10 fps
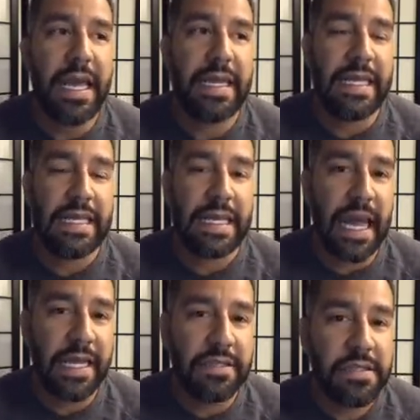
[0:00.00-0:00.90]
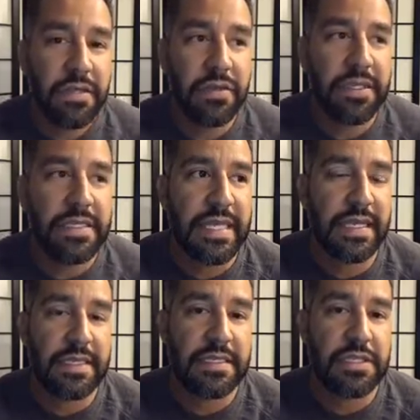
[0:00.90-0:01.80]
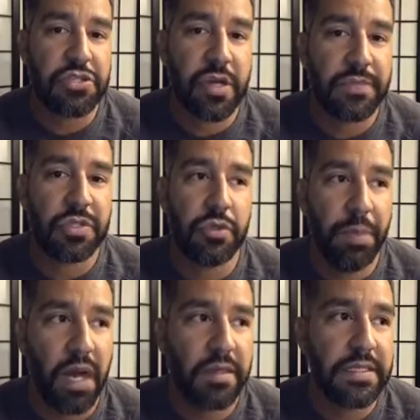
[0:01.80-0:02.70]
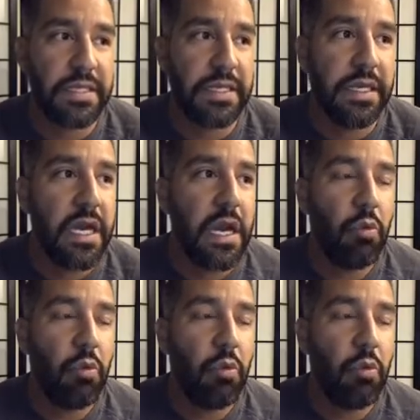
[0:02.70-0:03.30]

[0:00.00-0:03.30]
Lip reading: and then lying to you and saying this is Trump's new policy,